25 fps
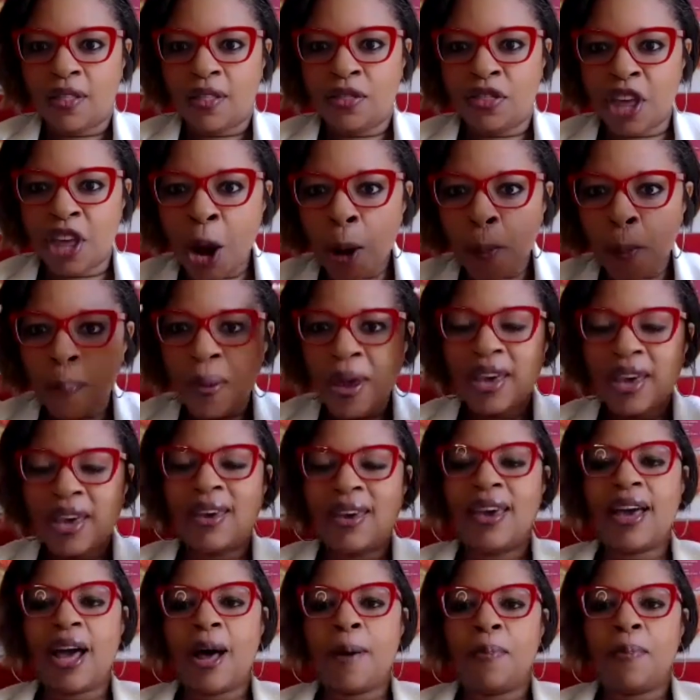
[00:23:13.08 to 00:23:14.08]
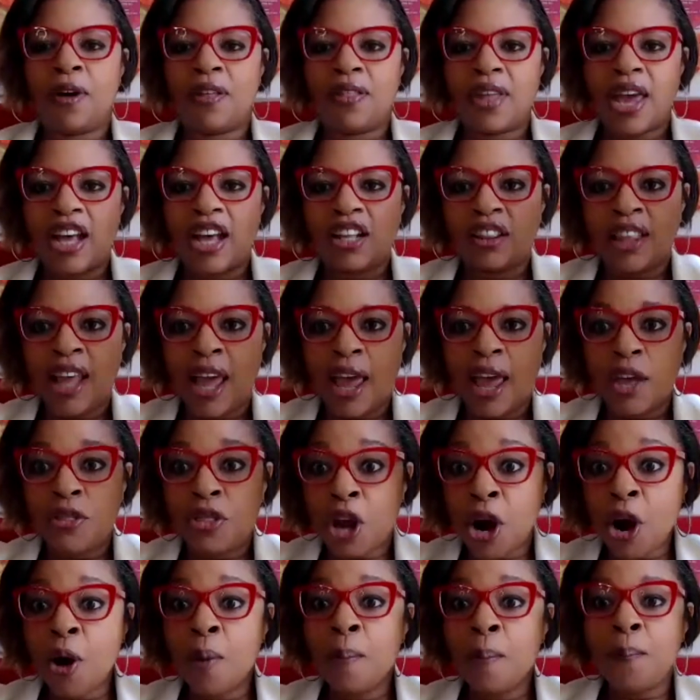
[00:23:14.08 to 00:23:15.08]
they're picking up on that.
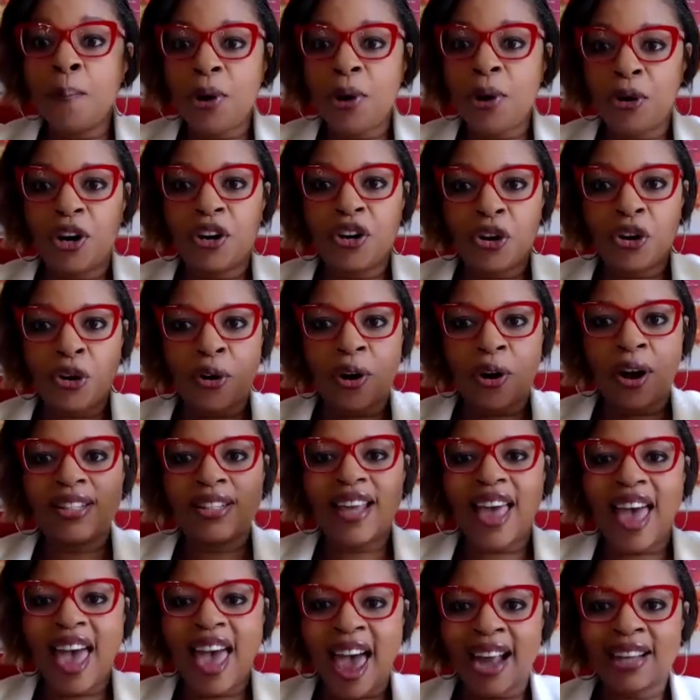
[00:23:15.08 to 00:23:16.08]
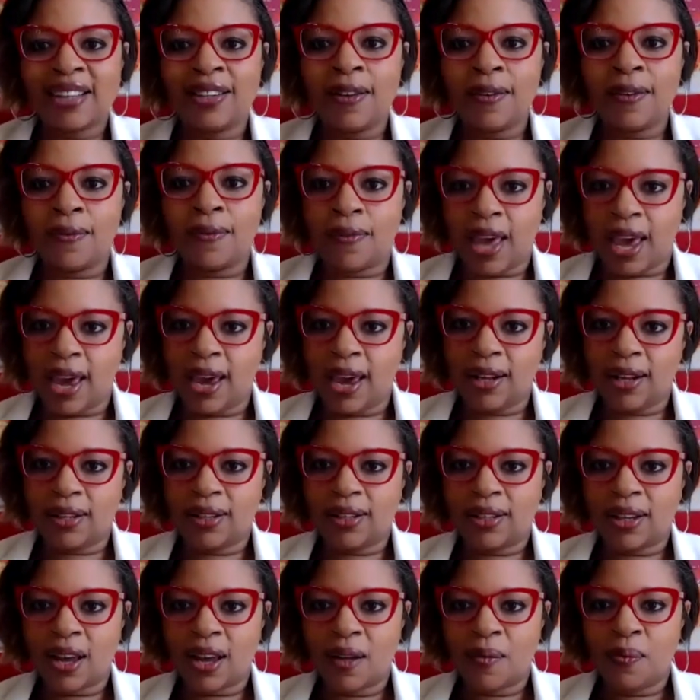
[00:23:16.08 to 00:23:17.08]
Their mirror neurons activate
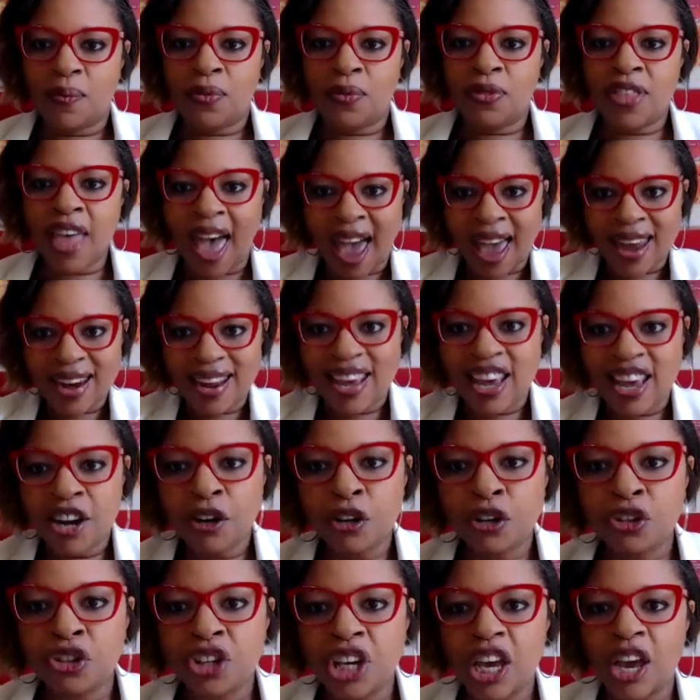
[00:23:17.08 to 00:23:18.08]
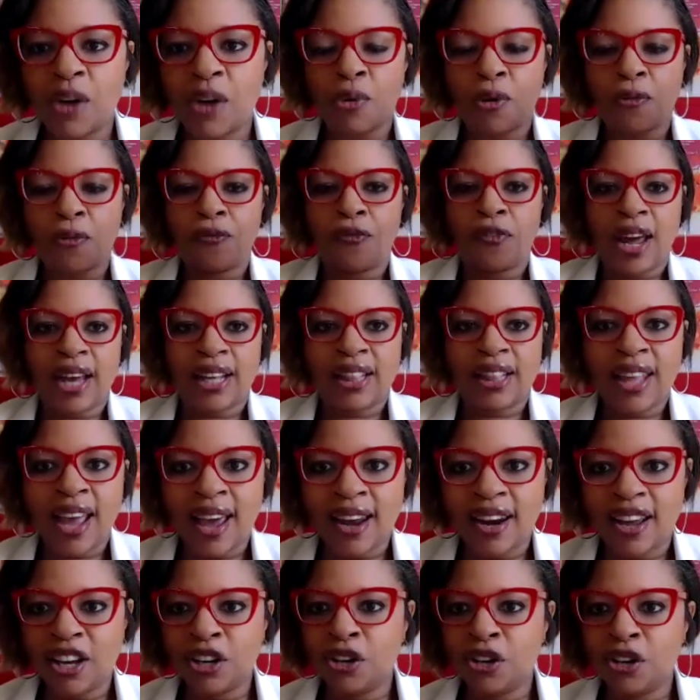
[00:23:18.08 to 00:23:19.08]
that energy and reflect
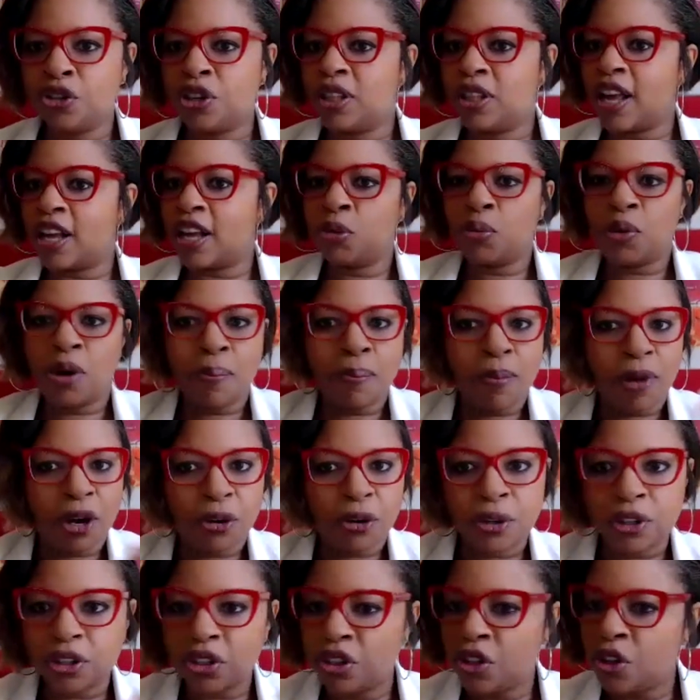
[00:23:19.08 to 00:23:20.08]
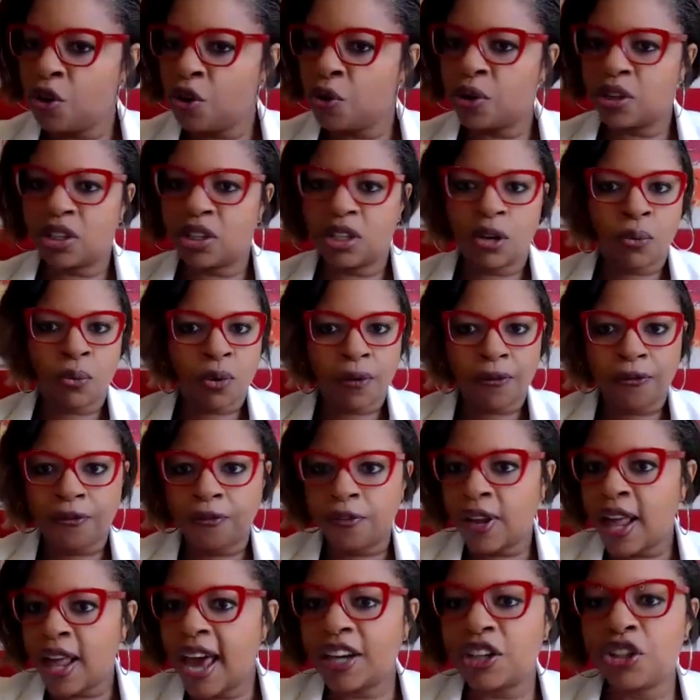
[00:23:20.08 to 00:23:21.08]
that energy. That's what mirrors do. It's a
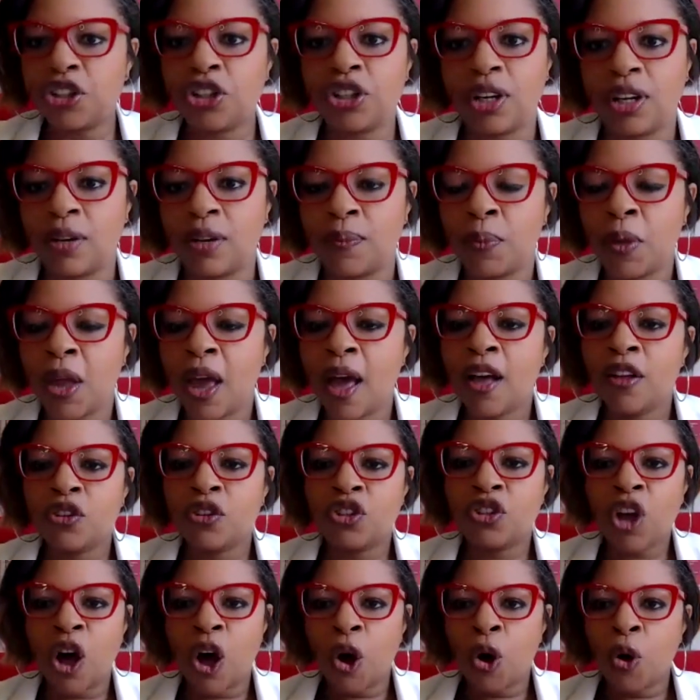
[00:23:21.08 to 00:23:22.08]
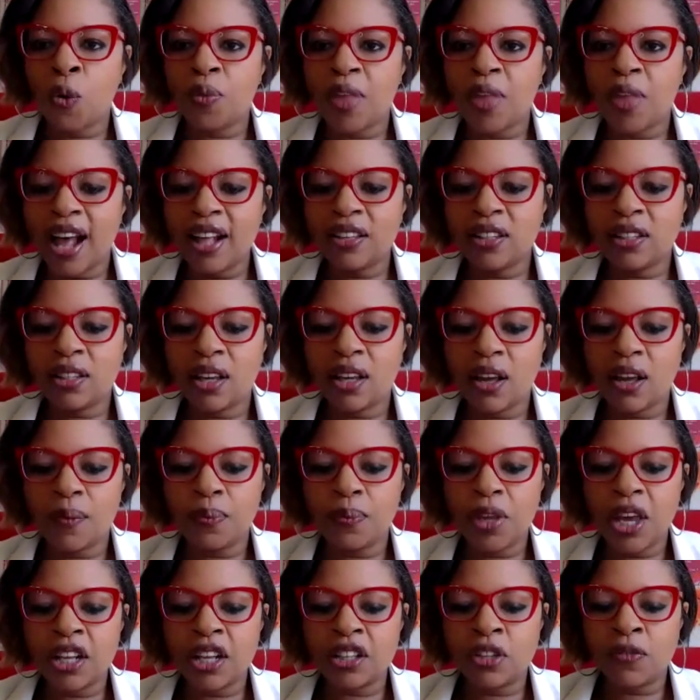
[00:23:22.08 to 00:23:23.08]
reflection. So
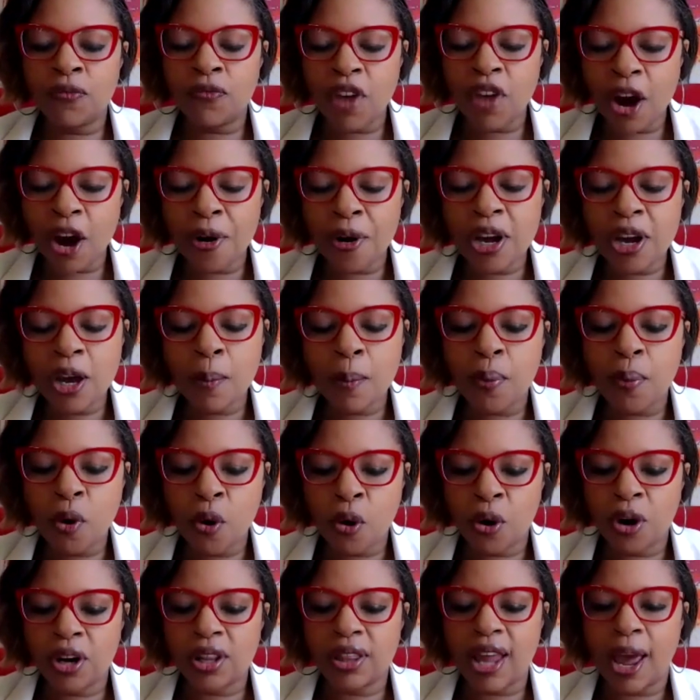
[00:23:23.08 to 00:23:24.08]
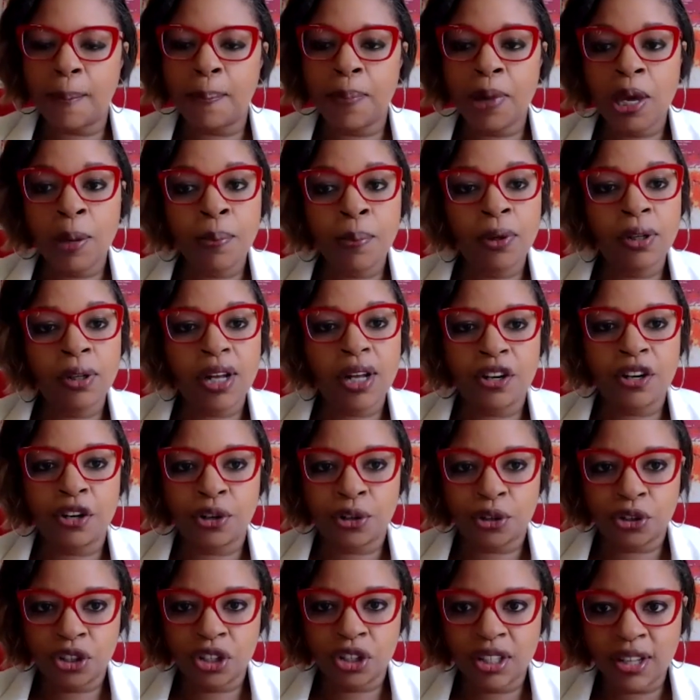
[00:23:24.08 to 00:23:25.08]
it's very important that people
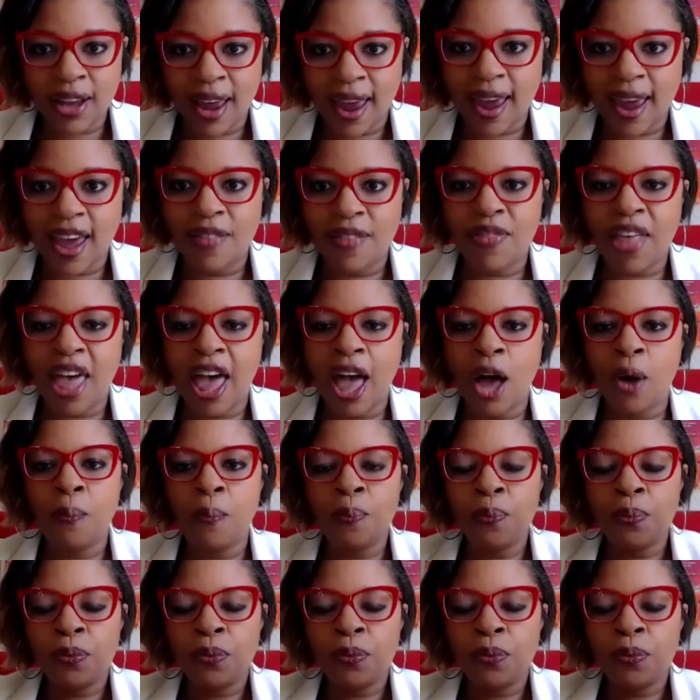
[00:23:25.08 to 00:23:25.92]
understand that